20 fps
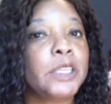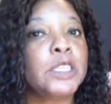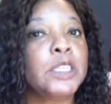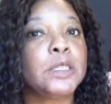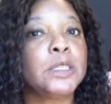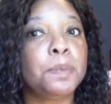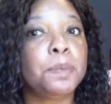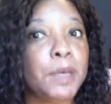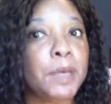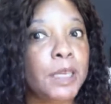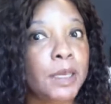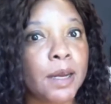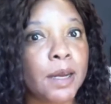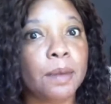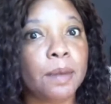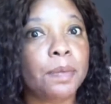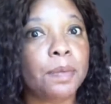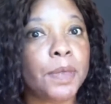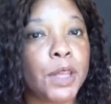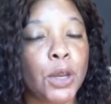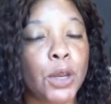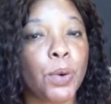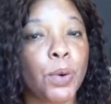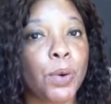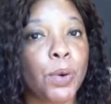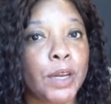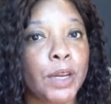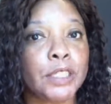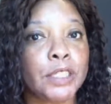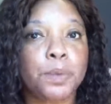to speed up the
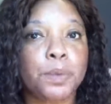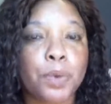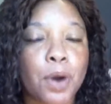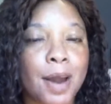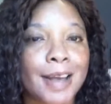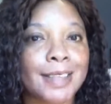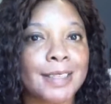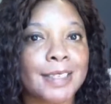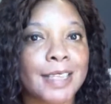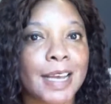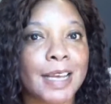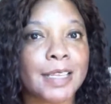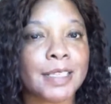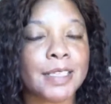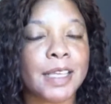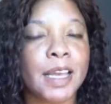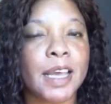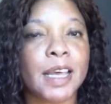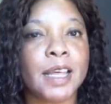earnings process.